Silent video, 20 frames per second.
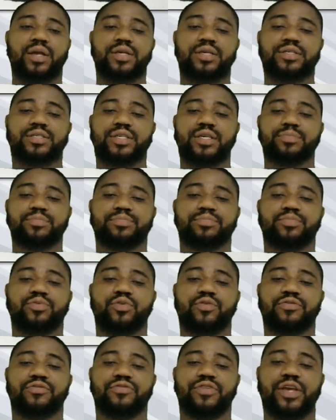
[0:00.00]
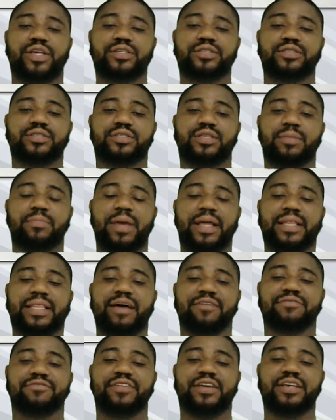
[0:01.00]
Is it prophase? Is it
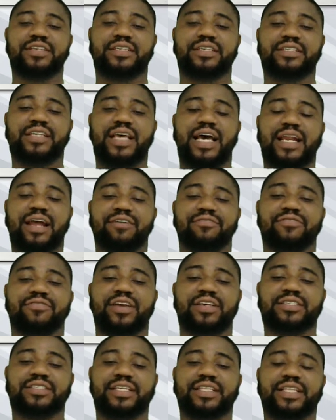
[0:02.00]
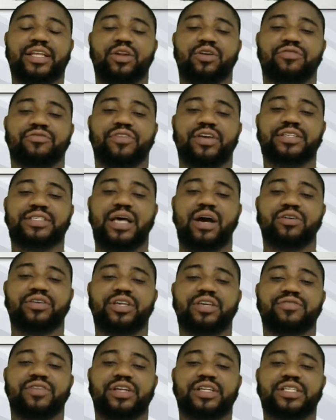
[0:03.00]
metaphase? Is it anaphase? Is it telophase? I'll
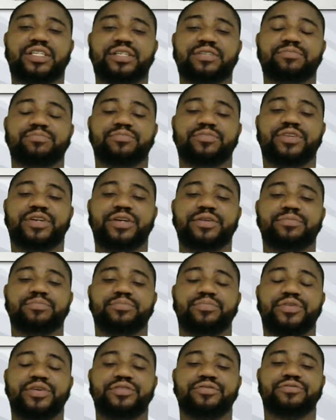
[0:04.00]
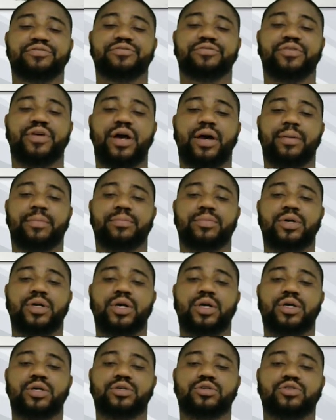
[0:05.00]
give a brief
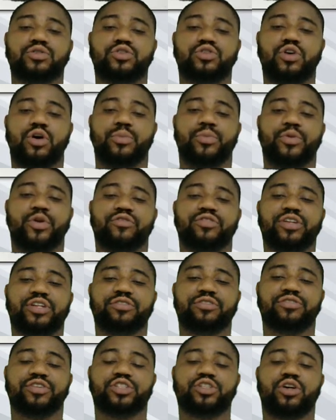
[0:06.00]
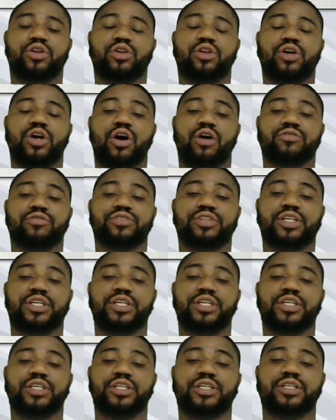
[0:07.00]
summary of the division of
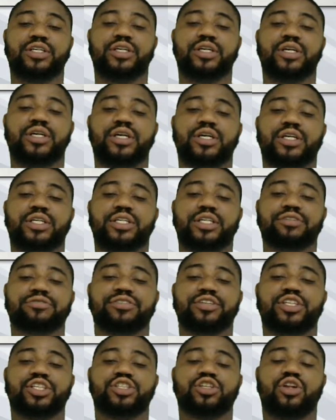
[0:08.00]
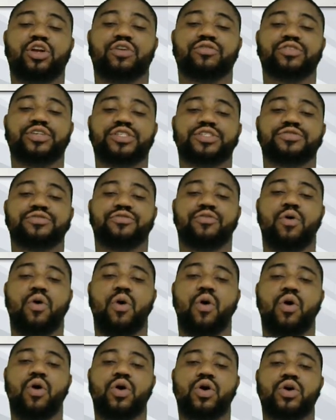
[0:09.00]
the definition of these
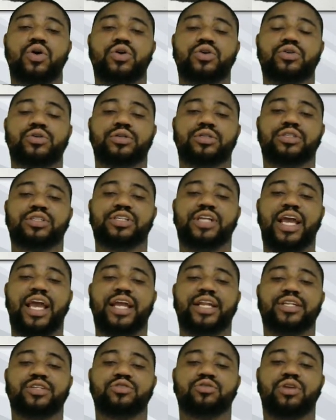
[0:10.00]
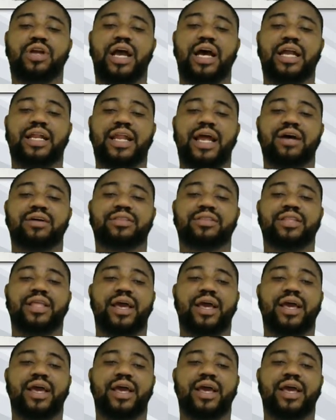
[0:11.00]
4. Then you can now